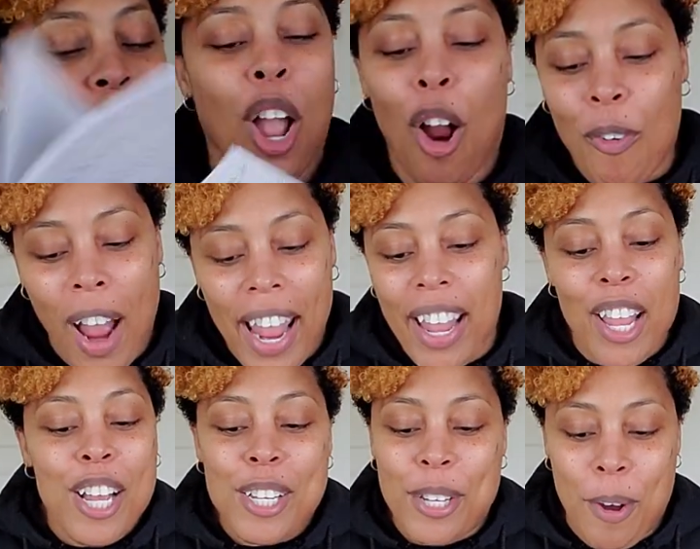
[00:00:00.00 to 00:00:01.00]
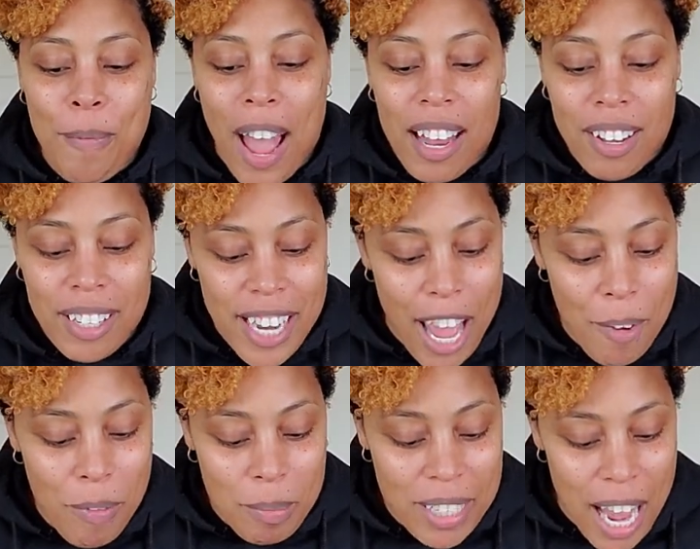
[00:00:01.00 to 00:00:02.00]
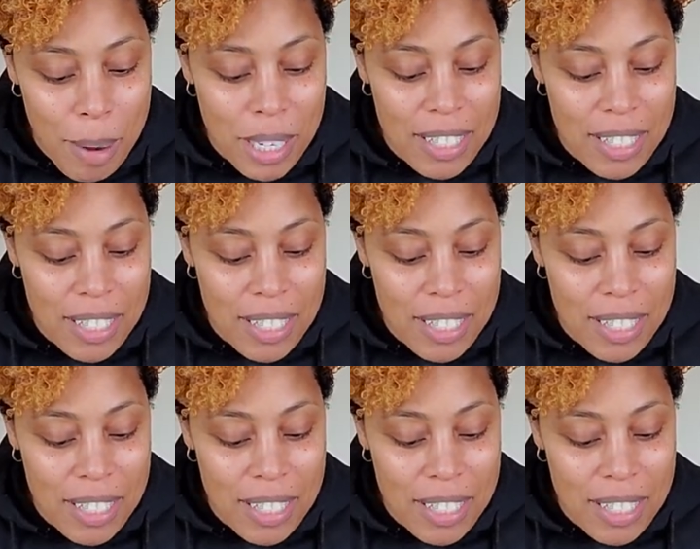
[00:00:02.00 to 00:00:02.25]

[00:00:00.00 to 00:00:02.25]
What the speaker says: All right, so if I look down from time